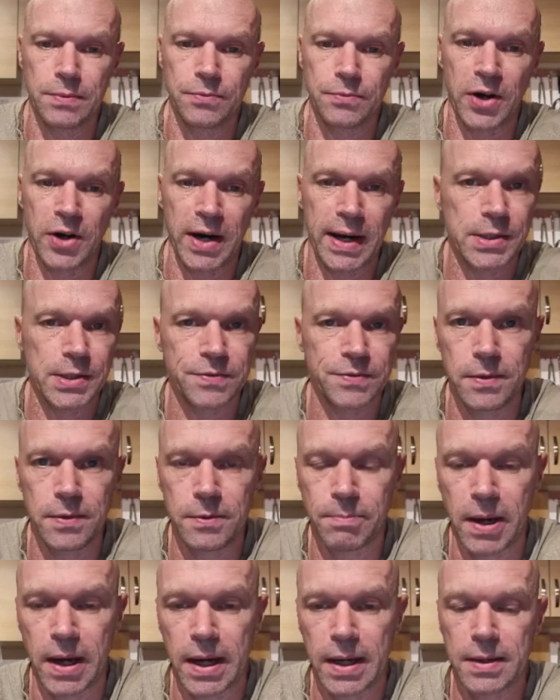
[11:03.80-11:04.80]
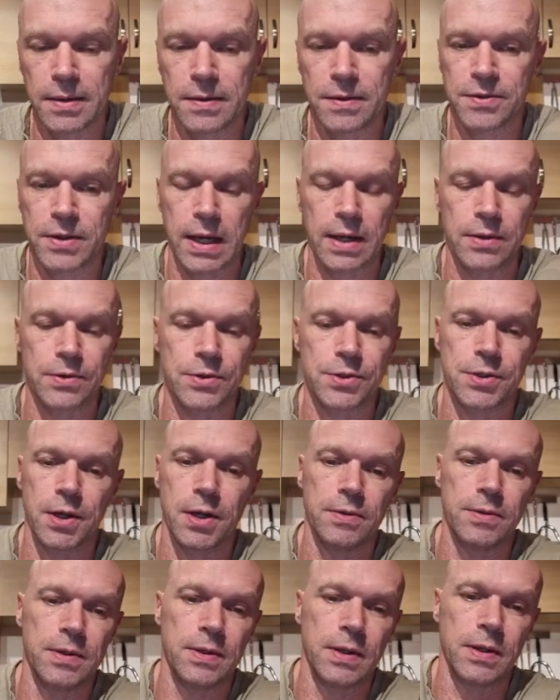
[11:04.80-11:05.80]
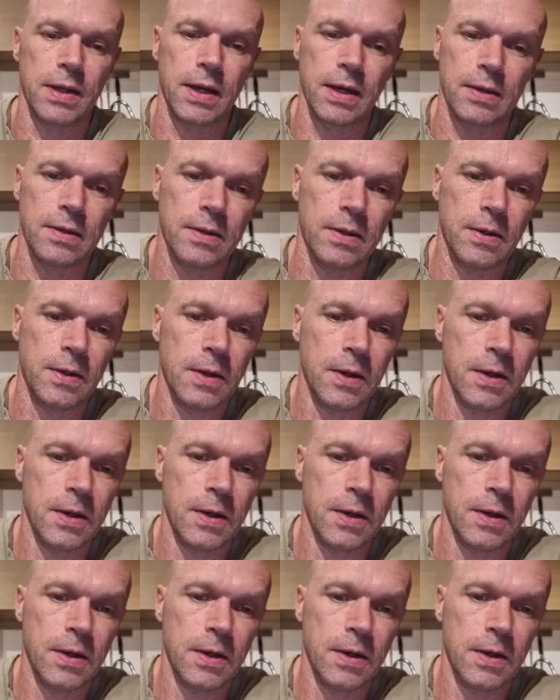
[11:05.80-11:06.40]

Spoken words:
Rashford's back and Sancho and that, and